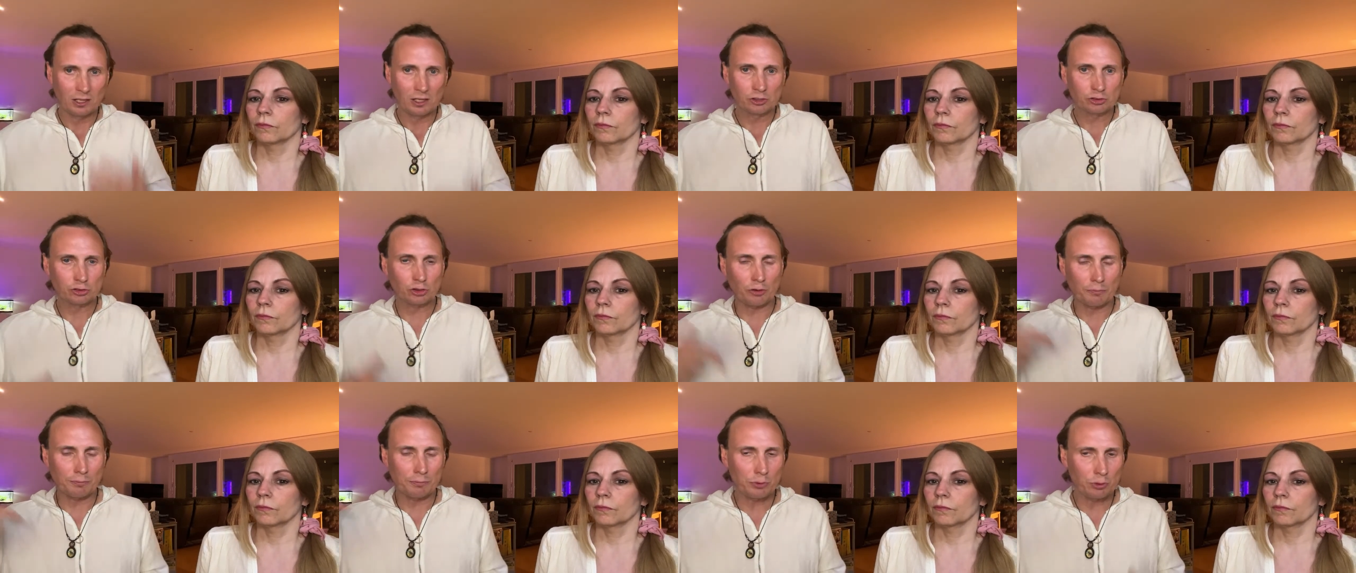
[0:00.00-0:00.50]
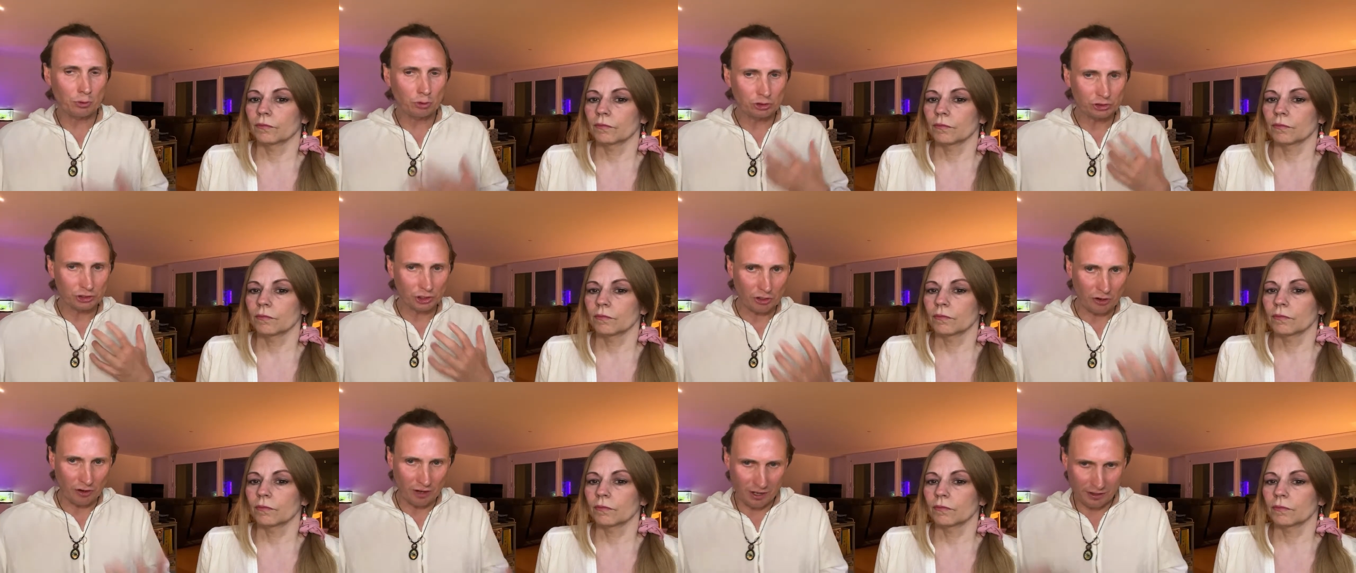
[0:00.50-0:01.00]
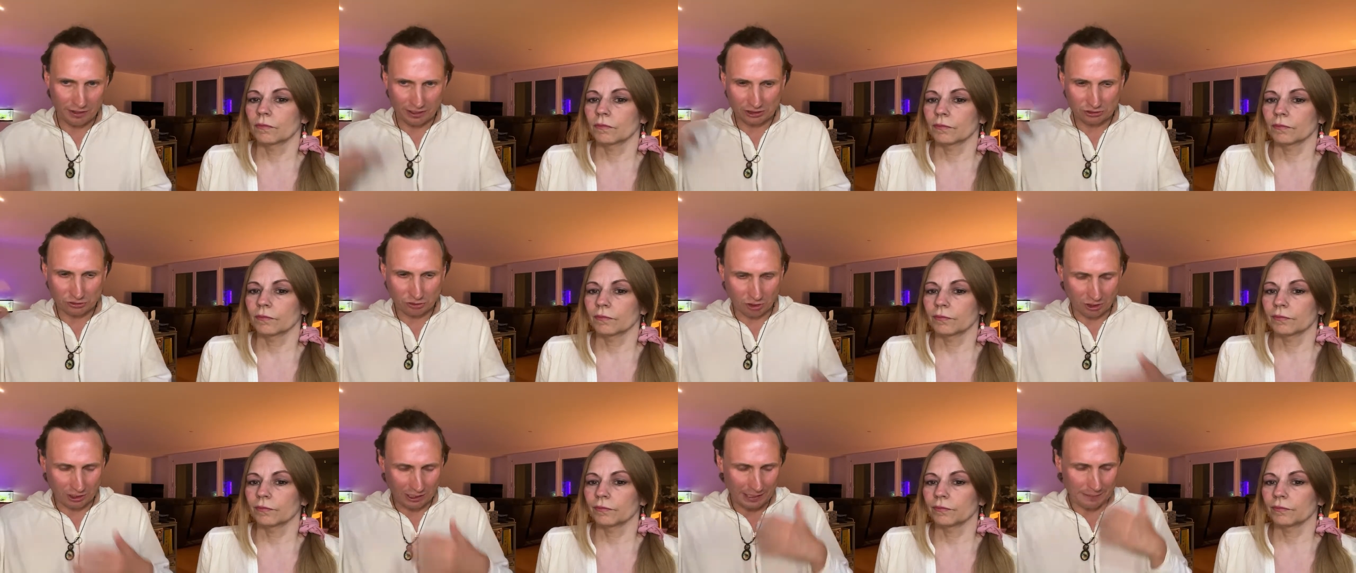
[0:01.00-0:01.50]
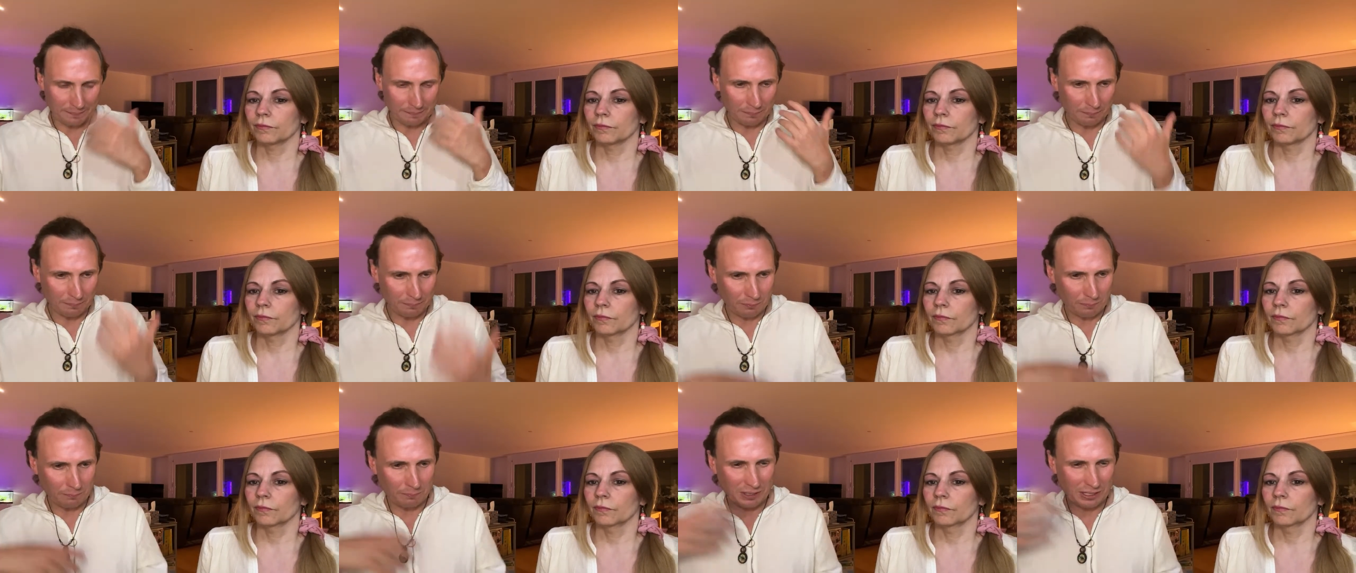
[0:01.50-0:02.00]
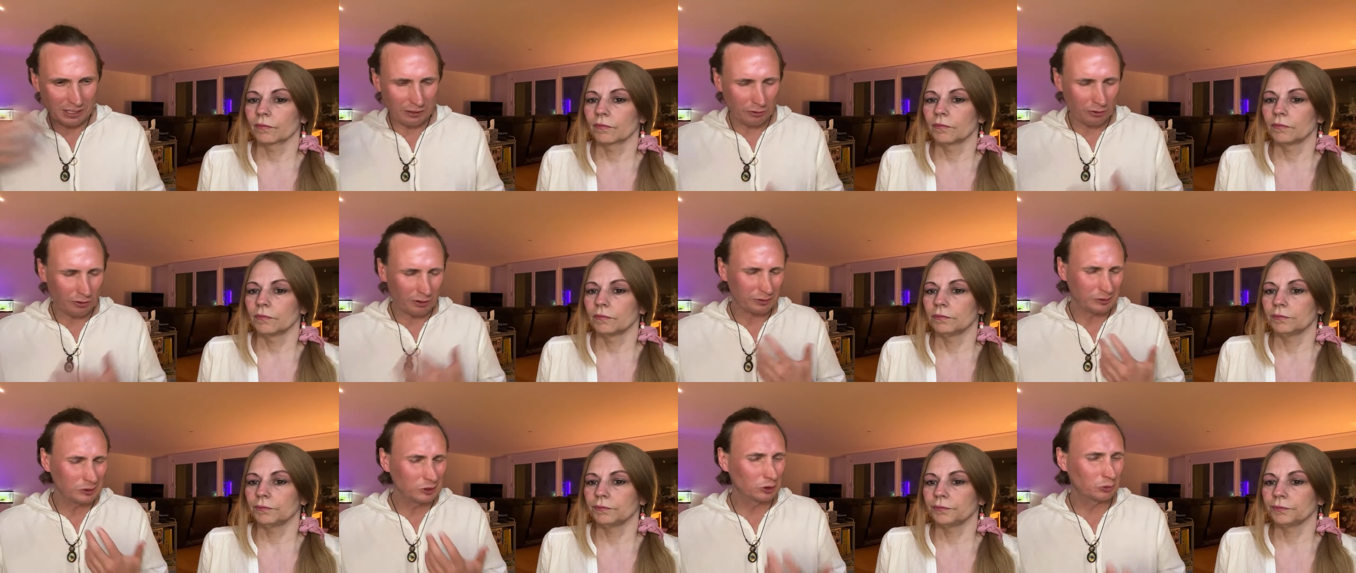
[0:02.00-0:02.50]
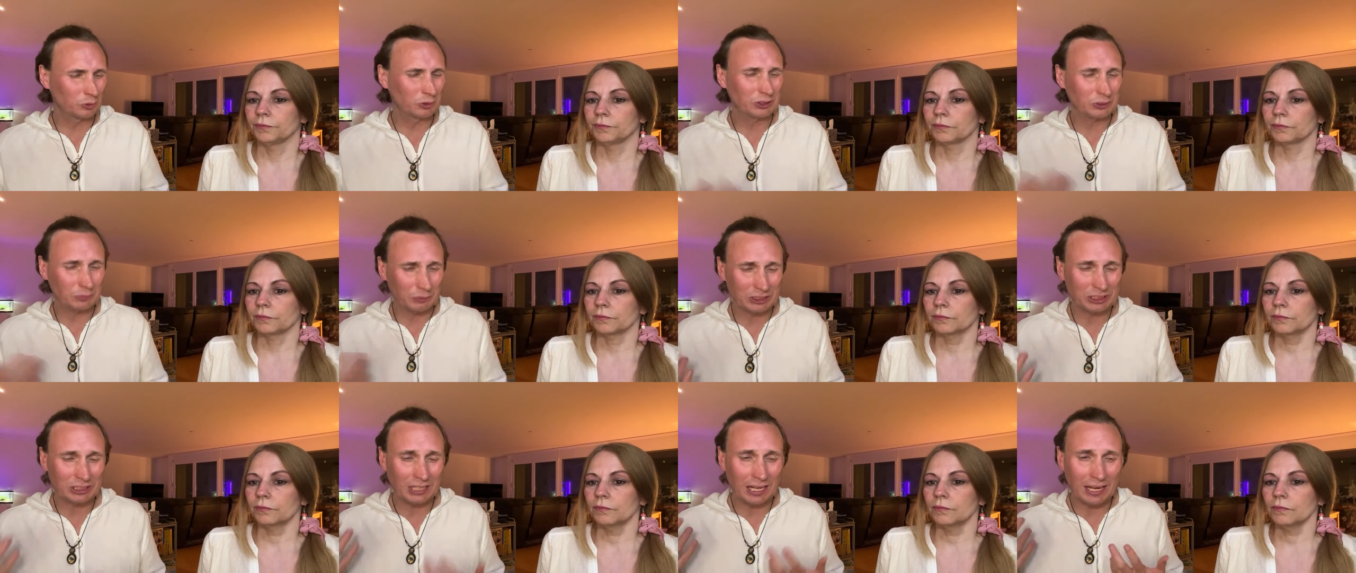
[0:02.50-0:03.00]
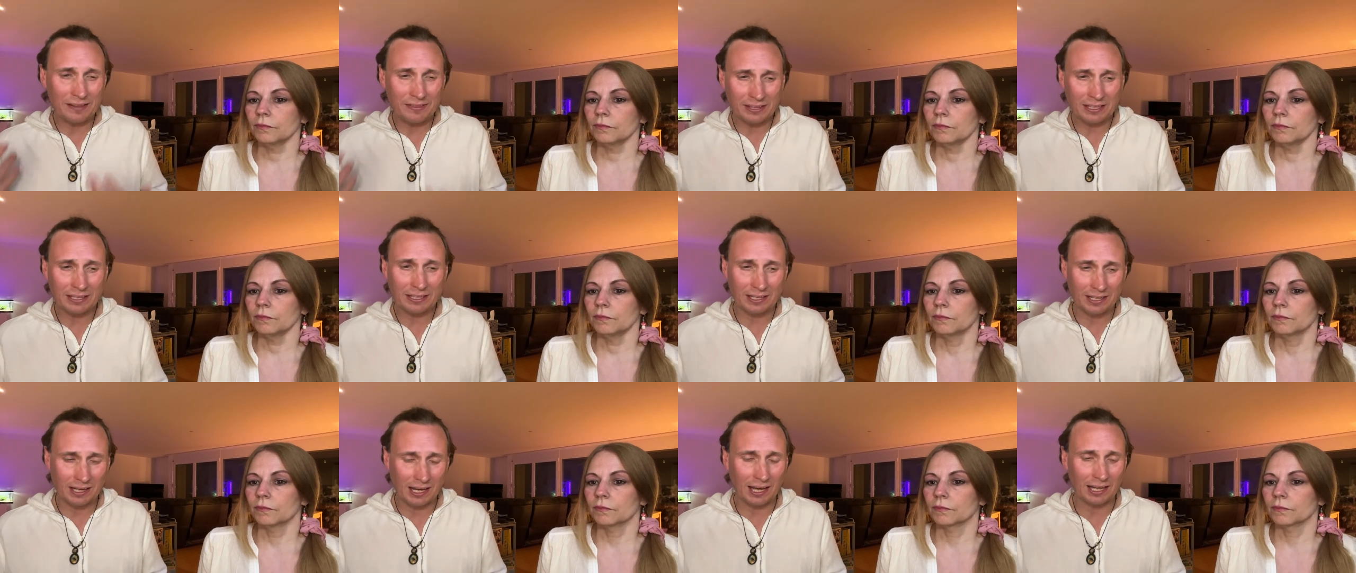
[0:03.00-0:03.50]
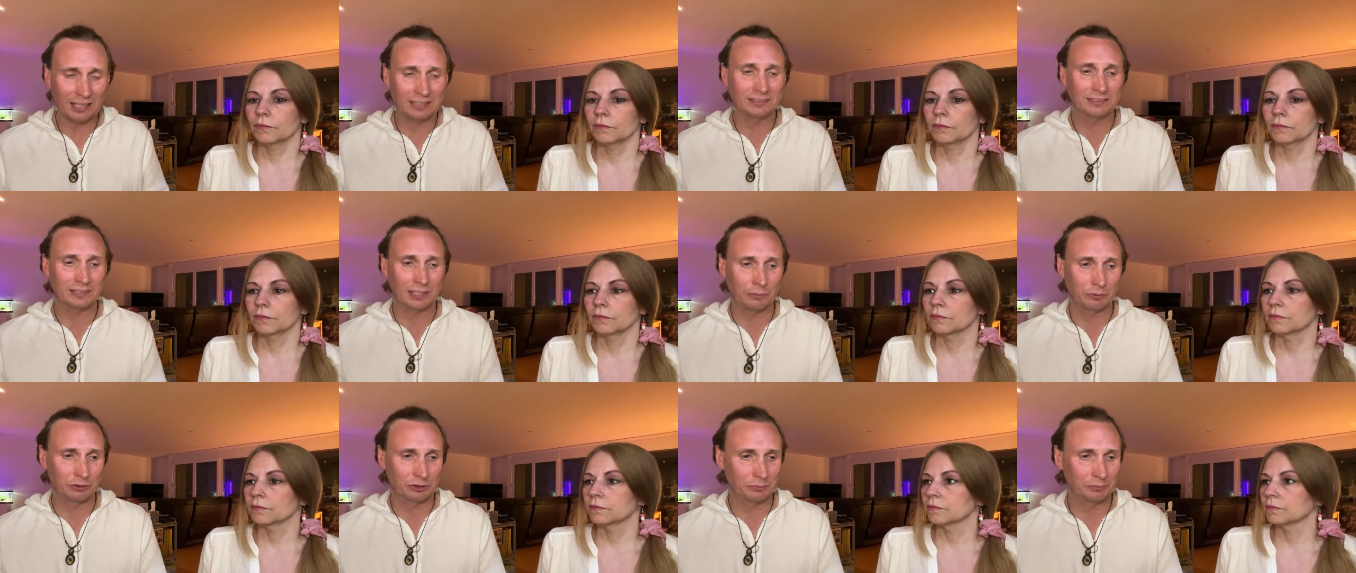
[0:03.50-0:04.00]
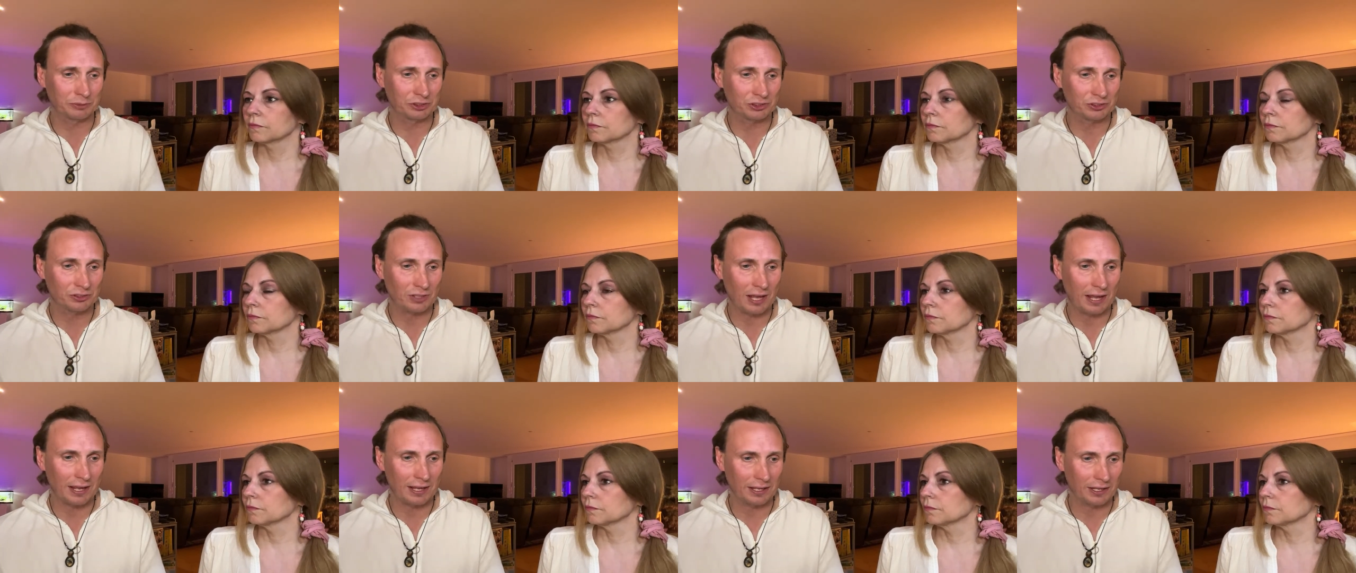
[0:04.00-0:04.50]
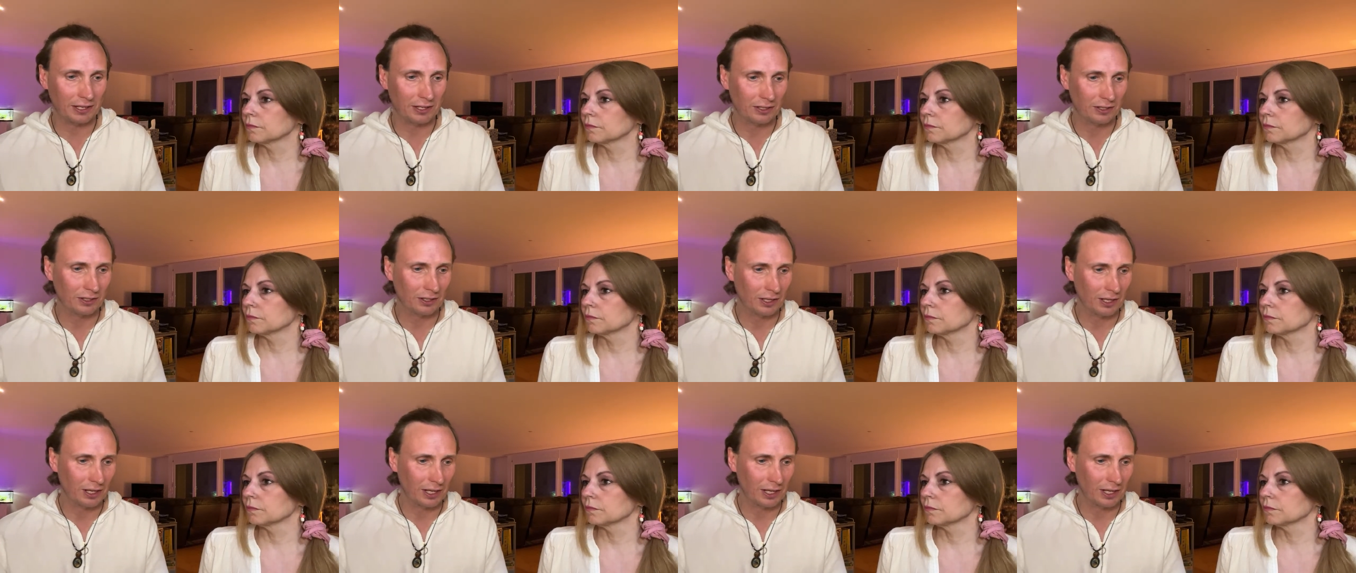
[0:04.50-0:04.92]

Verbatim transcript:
Speaker 1: sort of music or anything sort of like bringing through this, which, which I think in hindsight was a mistake.